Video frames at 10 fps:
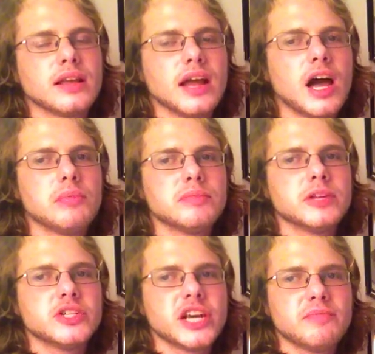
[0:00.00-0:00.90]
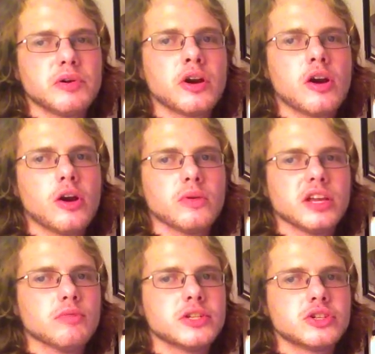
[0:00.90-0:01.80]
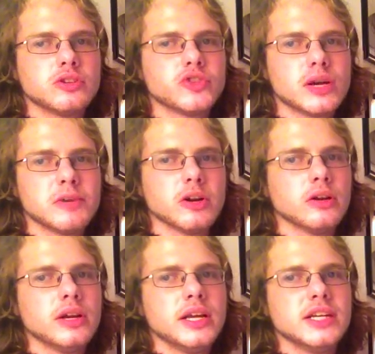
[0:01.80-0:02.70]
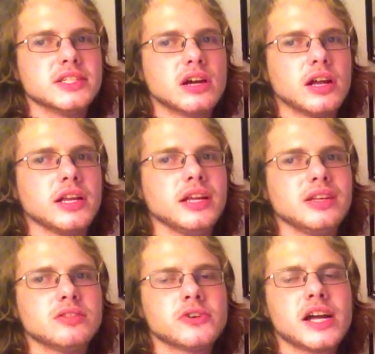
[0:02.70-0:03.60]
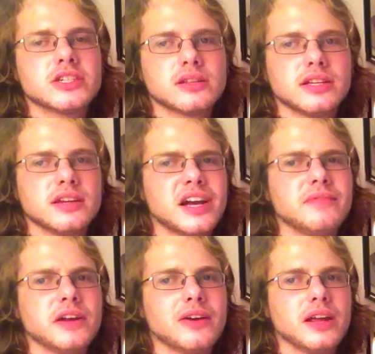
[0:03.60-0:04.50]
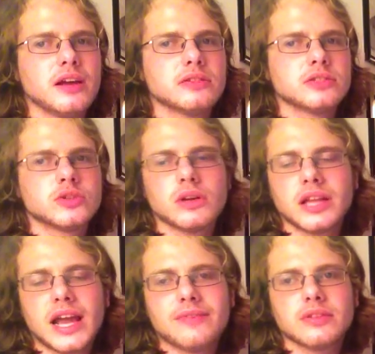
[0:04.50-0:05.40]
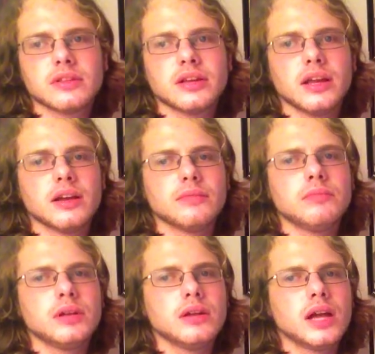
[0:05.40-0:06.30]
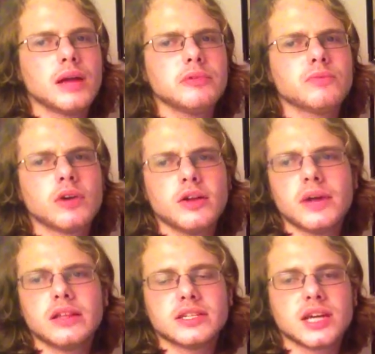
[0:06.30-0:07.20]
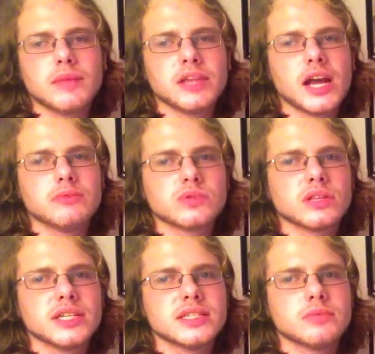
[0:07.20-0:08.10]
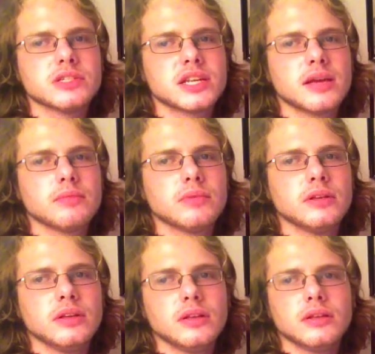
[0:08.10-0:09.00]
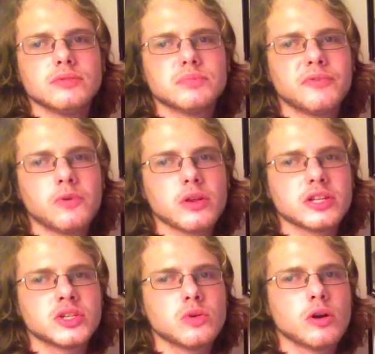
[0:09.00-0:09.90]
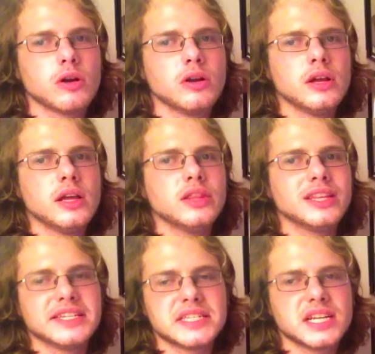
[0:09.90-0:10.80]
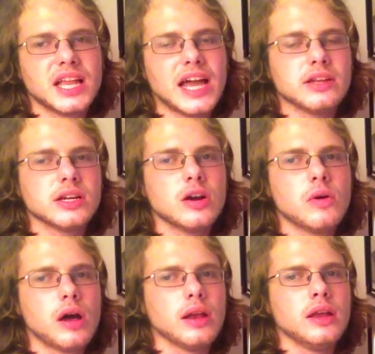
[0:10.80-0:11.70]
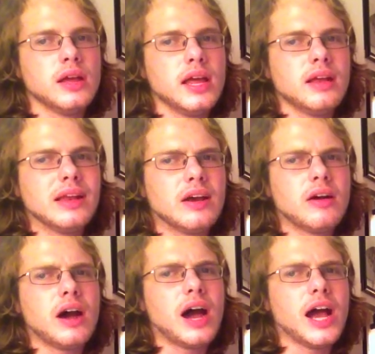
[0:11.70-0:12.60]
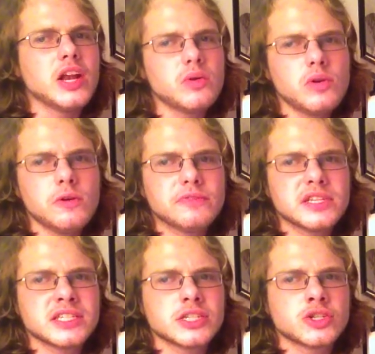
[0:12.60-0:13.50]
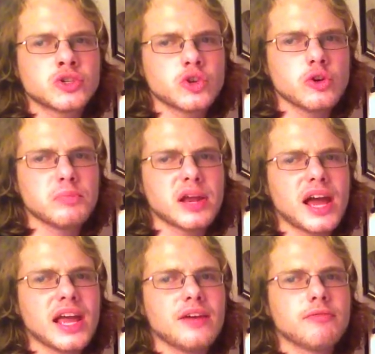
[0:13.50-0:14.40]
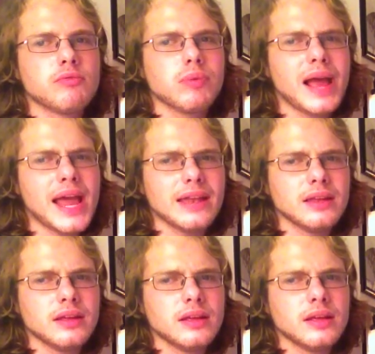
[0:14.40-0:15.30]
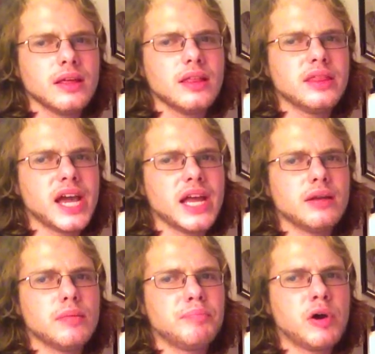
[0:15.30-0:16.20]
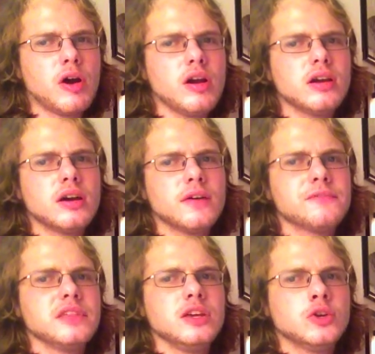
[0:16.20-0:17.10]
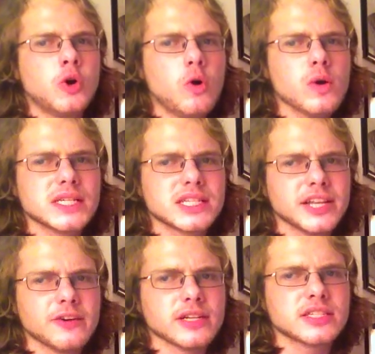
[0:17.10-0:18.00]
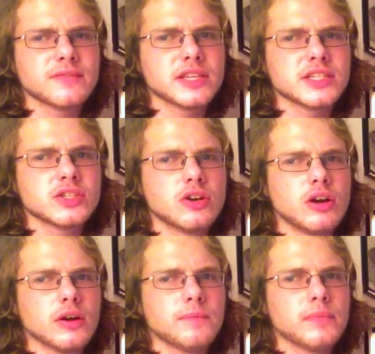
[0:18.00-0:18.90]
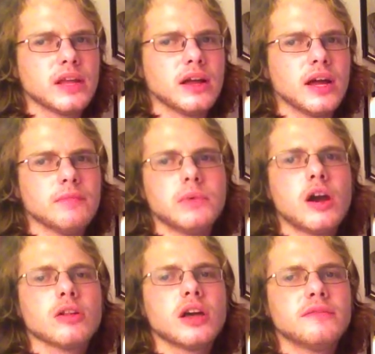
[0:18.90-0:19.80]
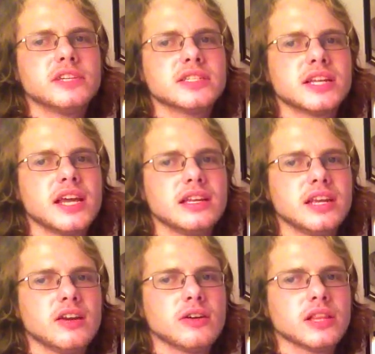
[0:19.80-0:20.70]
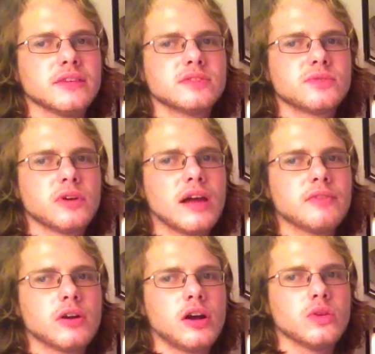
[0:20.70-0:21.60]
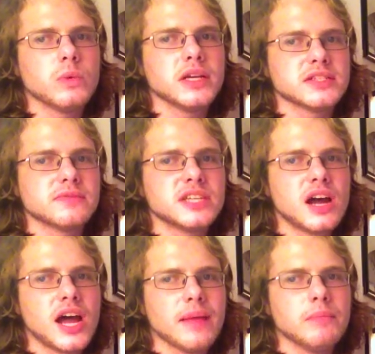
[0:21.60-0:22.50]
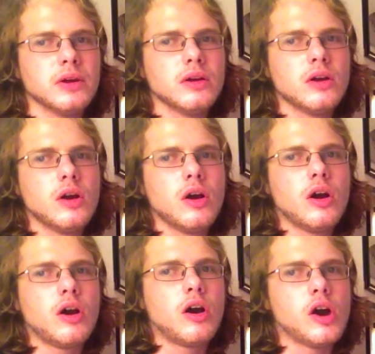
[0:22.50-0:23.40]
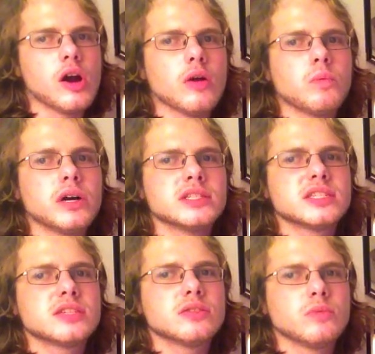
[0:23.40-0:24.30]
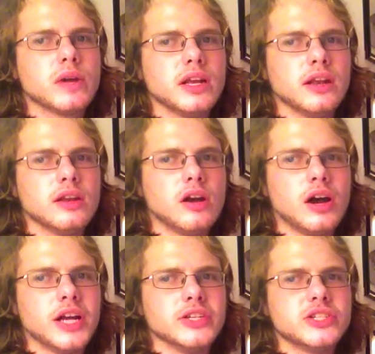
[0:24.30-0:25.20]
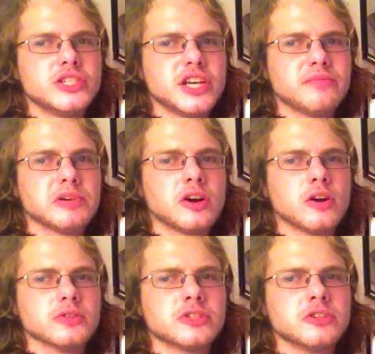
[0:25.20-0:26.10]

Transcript: album that Jeff Porcaro, the original drummer, is on. He tragically died very young, shortly after the, I believe right around the time of the album's release. He wasn't able, it was before the tour that they still had to go on. Now, I don't know if this is true, but I have read that part of the chorus lyrics of this song, Our Love Doesn't End Here, It Lives Forever on the Wings of Time, are what's written on Jeff Porcaro's